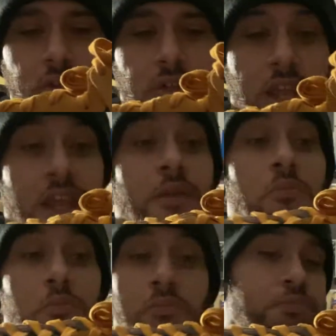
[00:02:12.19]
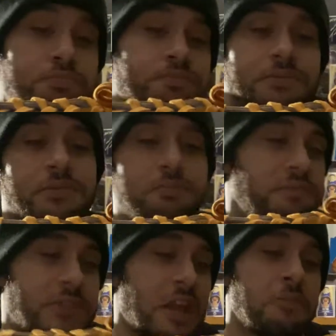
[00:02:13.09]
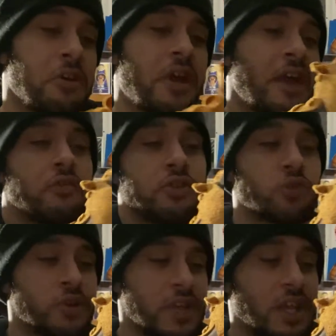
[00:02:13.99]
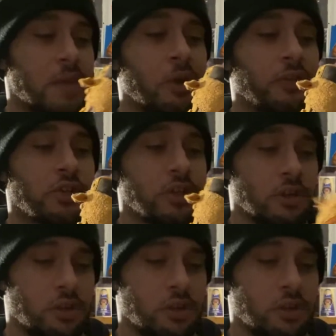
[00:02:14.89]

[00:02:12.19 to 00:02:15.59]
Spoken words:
and damn near every Jordan that came out this year.